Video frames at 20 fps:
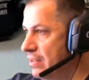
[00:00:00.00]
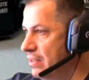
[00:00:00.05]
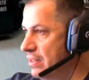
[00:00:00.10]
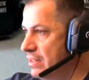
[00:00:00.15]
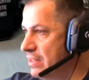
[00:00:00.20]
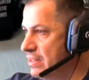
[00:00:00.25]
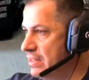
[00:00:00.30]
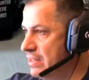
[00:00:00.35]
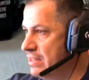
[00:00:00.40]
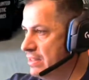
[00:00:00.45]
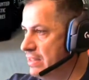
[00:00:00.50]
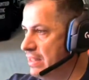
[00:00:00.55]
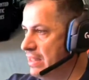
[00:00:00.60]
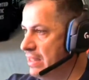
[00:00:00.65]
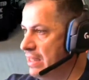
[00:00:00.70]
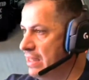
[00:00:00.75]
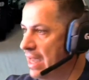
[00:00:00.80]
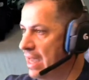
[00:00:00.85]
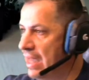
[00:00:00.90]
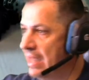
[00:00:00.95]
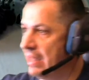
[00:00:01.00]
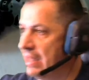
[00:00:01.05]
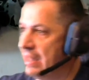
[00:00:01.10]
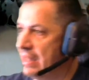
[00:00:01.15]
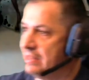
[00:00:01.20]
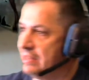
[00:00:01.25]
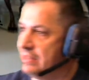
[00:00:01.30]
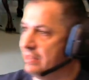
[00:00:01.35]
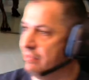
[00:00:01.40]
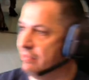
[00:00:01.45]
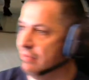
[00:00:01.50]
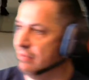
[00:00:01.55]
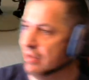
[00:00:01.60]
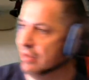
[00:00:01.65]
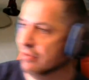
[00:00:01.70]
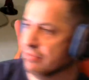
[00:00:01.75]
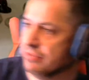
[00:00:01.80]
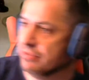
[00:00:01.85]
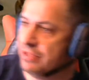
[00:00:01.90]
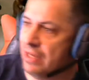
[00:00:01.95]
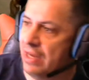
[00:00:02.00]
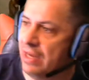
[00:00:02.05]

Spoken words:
This is the Icons of the Realms